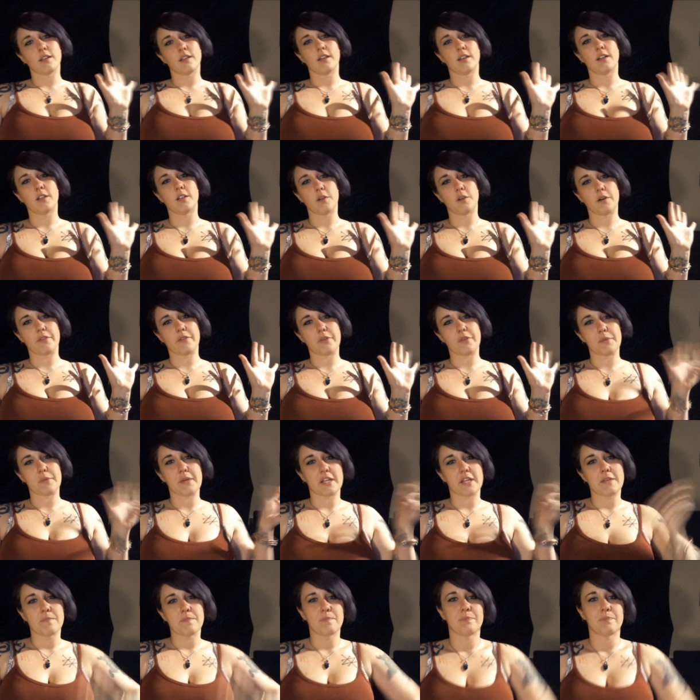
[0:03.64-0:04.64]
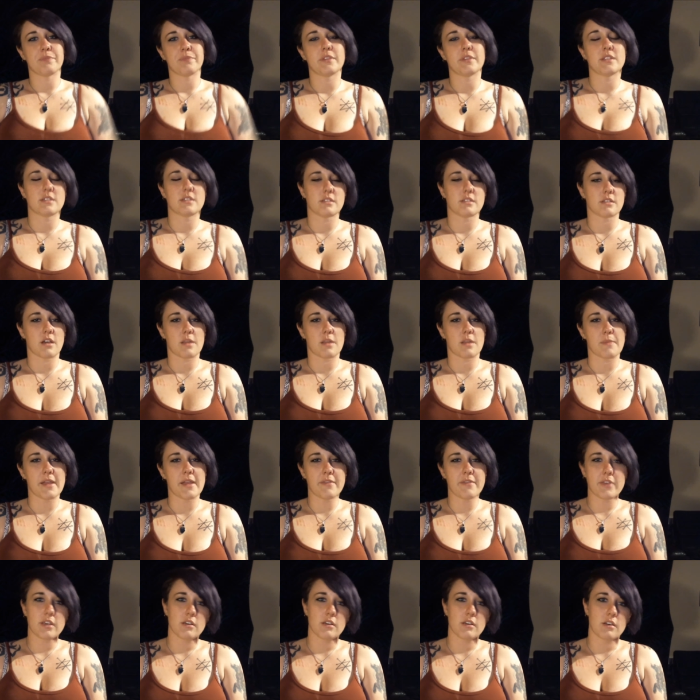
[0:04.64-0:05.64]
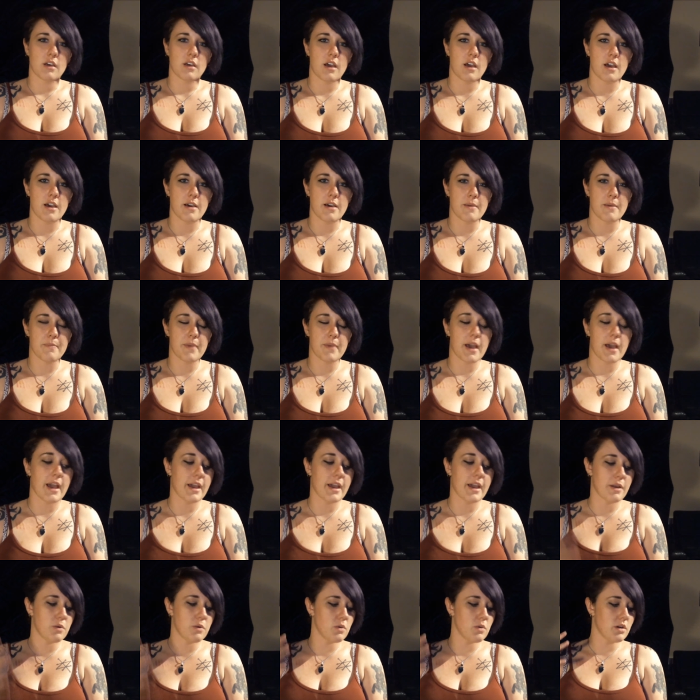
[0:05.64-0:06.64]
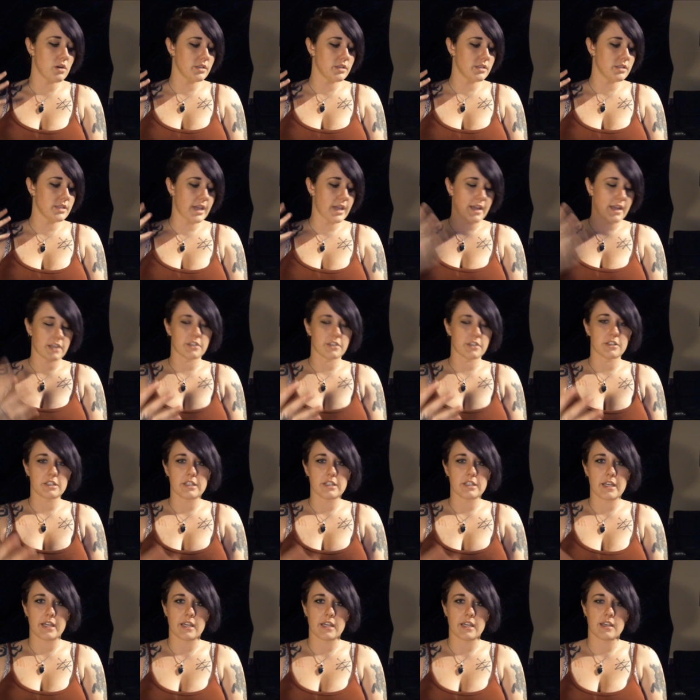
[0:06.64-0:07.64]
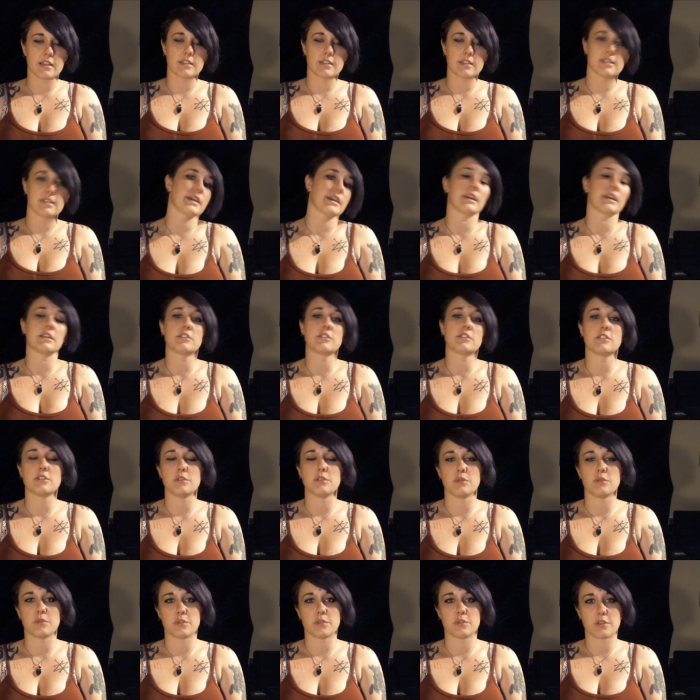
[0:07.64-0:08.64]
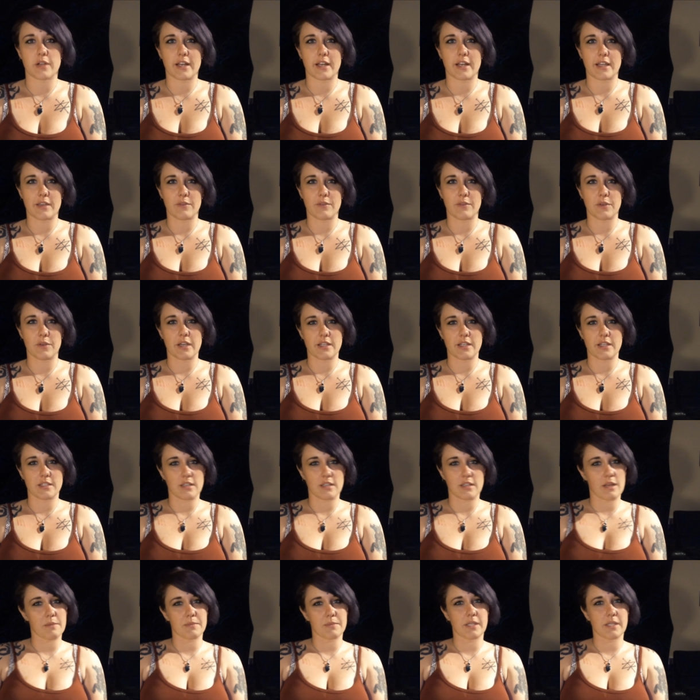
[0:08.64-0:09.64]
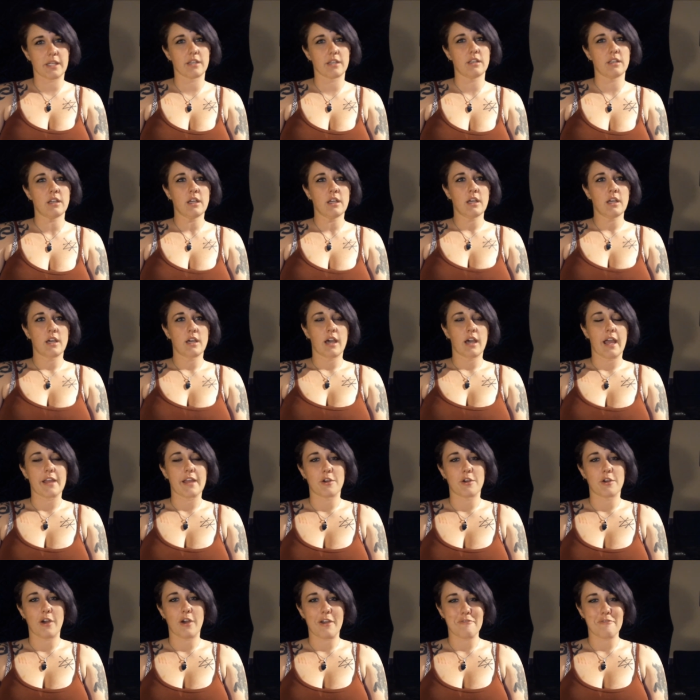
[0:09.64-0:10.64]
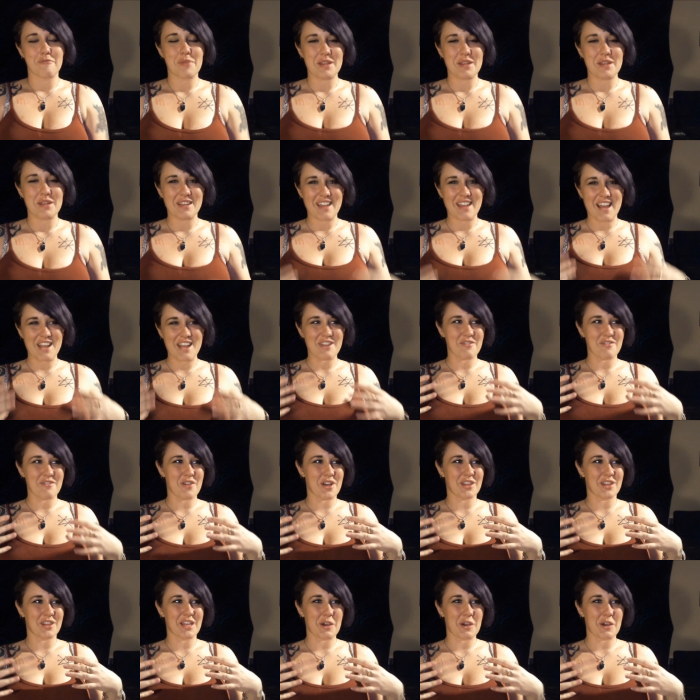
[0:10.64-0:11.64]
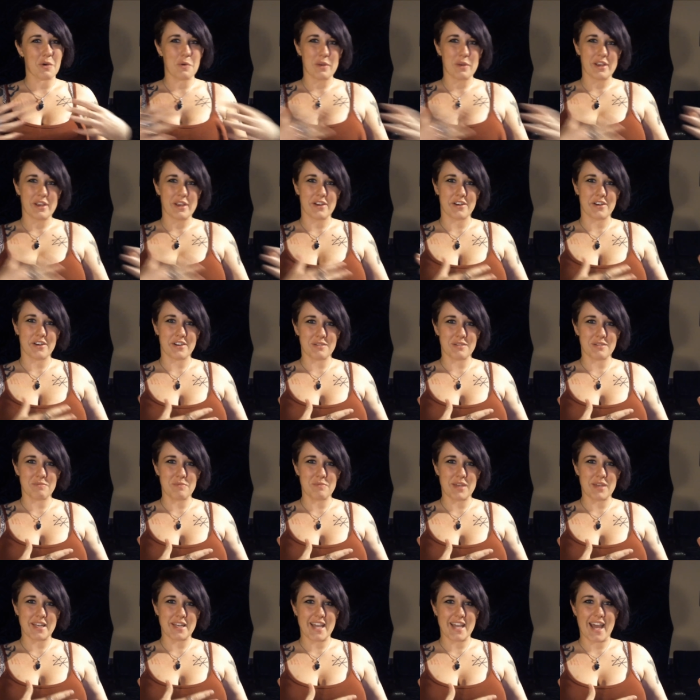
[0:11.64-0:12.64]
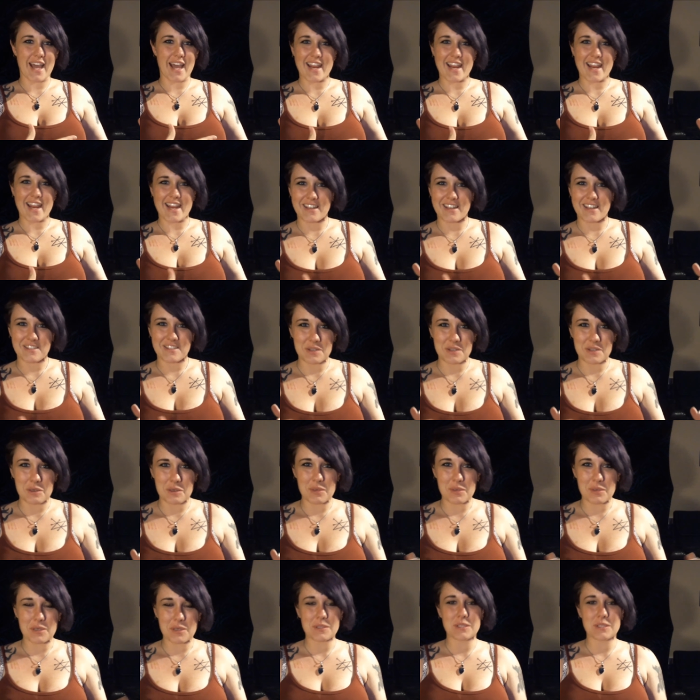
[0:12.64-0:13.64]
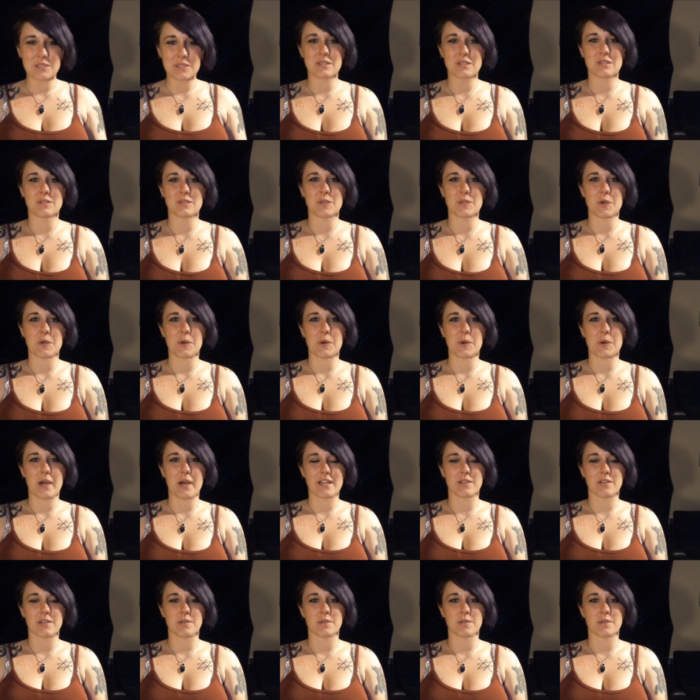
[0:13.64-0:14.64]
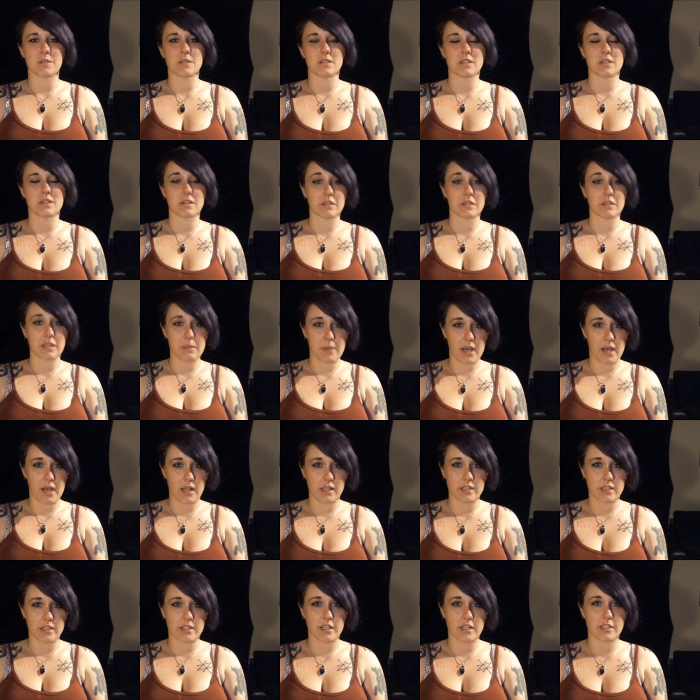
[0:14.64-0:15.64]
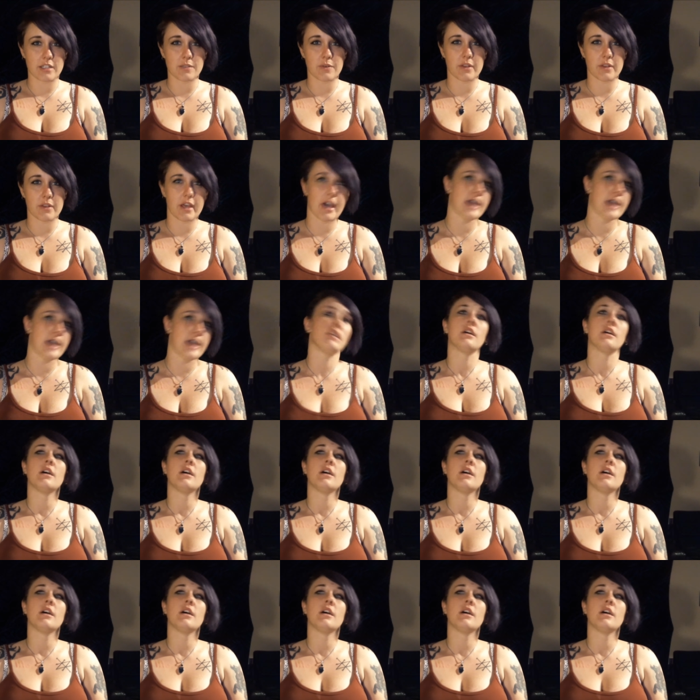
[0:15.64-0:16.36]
Hello everybody, this is Autumn Ivy. I was actually taking a second to try to give you guys an update. I know I've been kind of on like a weird mini hiatus almost, so I do sincerely apologize for that.